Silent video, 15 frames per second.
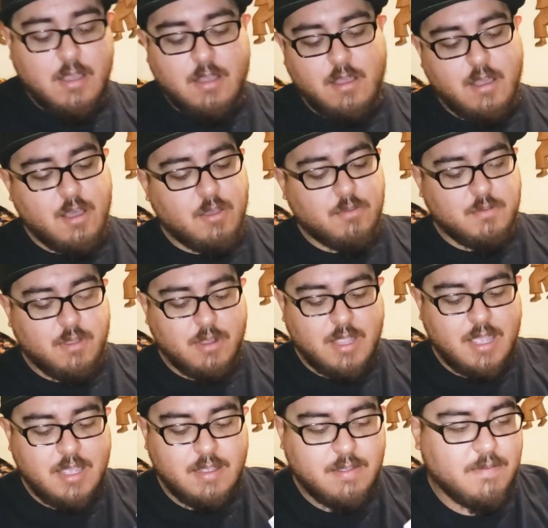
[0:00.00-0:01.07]
Oh,
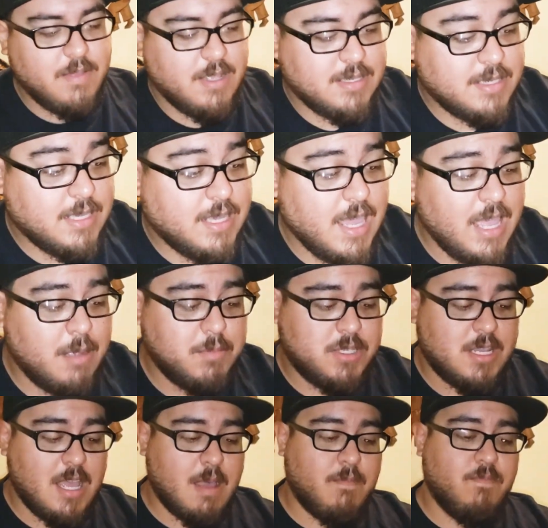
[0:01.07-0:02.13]
okay. It's
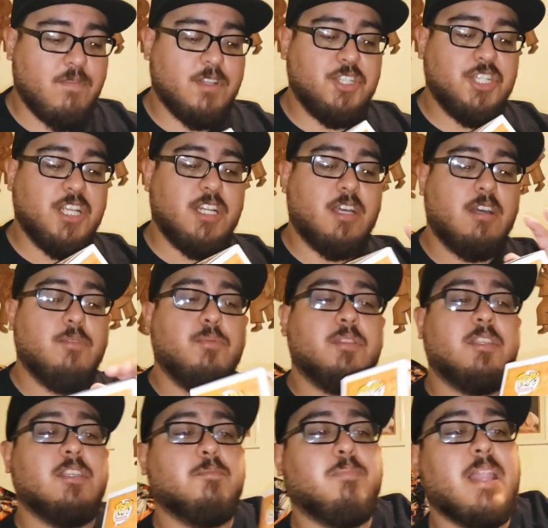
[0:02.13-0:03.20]
GameStop Vegeta with
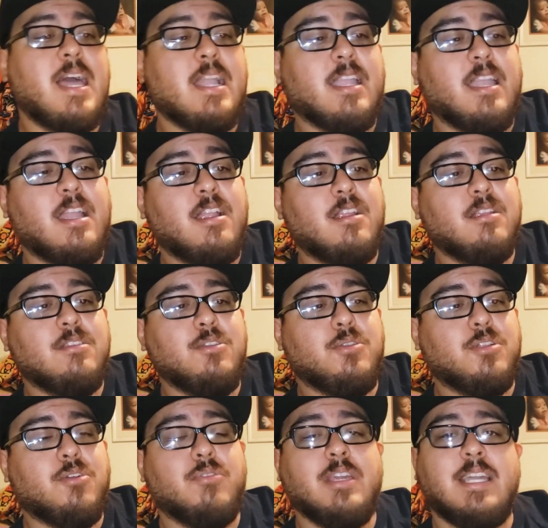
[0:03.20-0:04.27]
his black hair. You
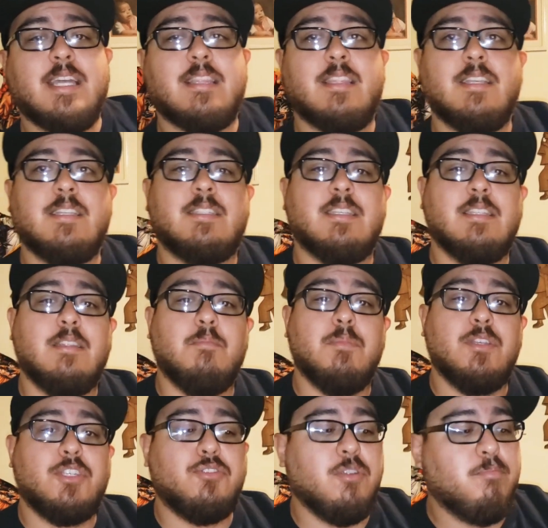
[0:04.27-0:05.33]
could only get this in the
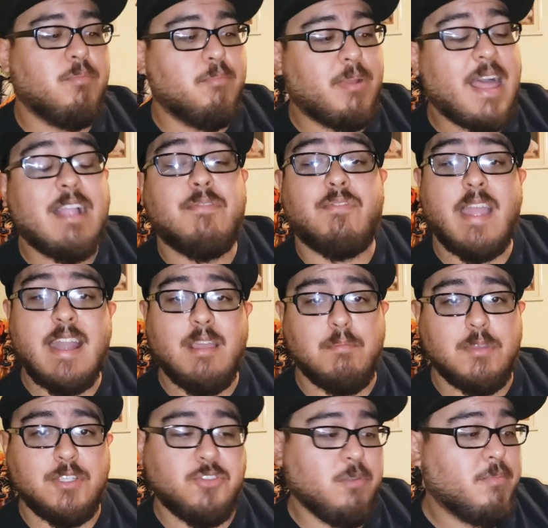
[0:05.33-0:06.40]
mystery Black Friday
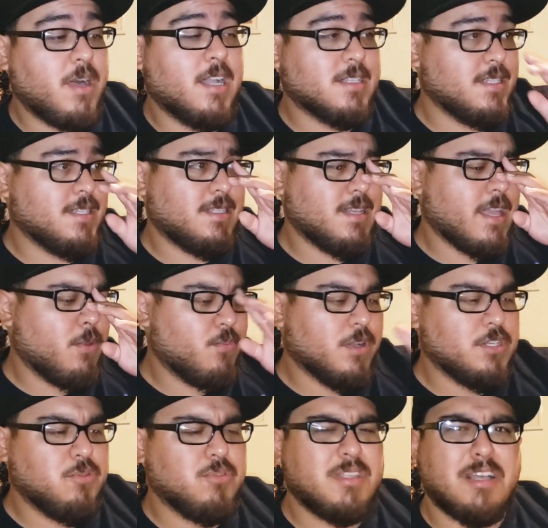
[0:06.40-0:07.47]
mystery boxes, like
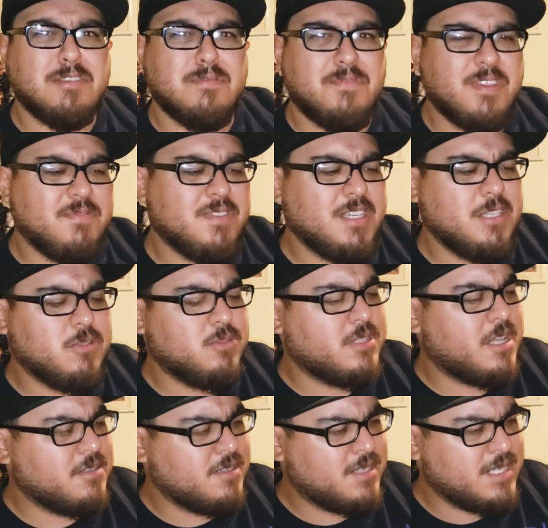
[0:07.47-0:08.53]
what,
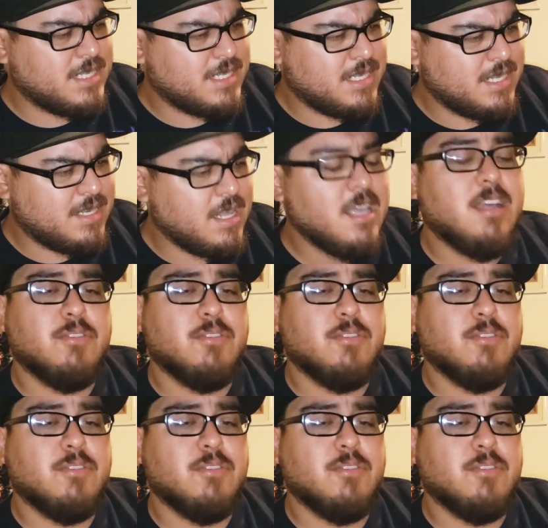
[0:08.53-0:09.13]
2016.